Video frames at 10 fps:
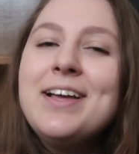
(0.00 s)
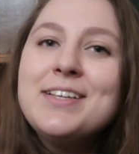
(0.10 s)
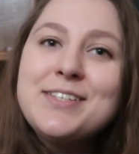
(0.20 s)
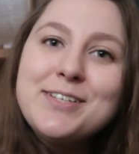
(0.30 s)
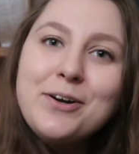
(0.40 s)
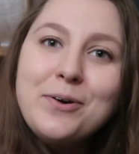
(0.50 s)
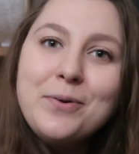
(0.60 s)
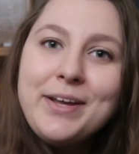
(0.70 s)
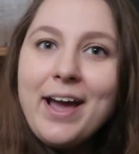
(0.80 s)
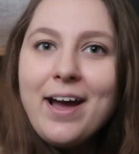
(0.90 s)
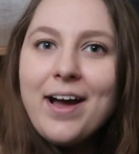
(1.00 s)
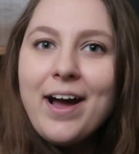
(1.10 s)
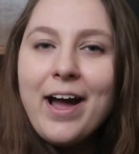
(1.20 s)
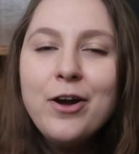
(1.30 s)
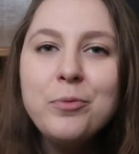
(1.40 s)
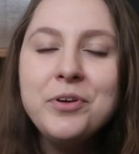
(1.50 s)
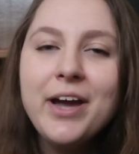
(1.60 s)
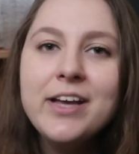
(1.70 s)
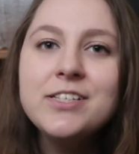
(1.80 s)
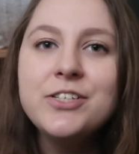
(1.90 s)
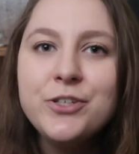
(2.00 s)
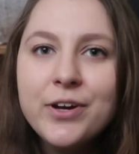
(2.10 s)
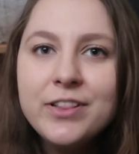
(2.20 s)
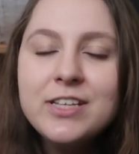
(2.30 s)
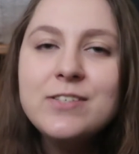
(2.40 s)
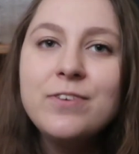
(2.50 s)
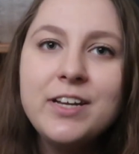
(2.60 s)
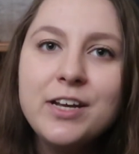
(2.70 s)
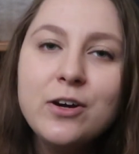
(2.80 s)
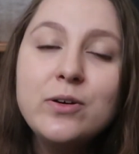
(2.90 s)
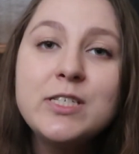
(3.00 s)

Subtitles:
So yeah, I hope you guys enjoyed this video.